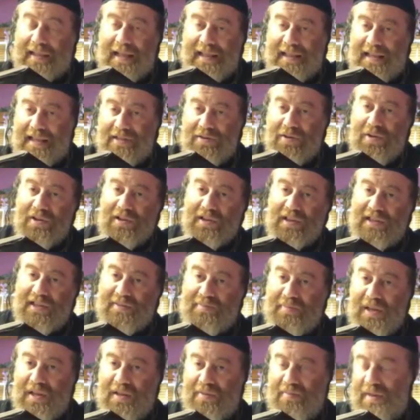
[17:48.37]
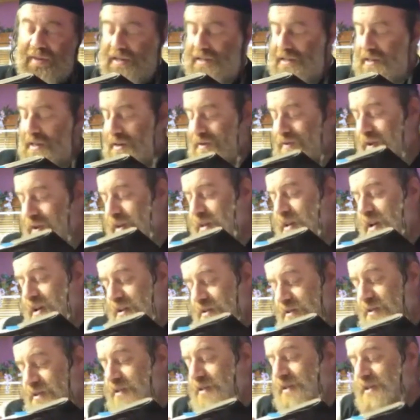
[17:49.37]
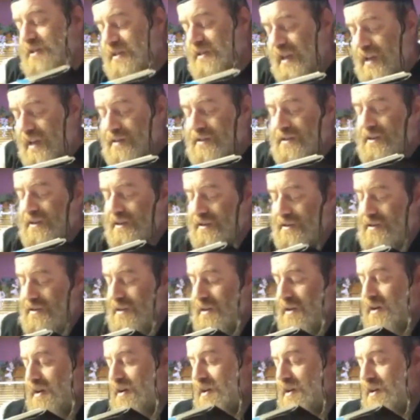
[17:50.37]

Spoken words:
That's all his meal, basically, right? So in this case, this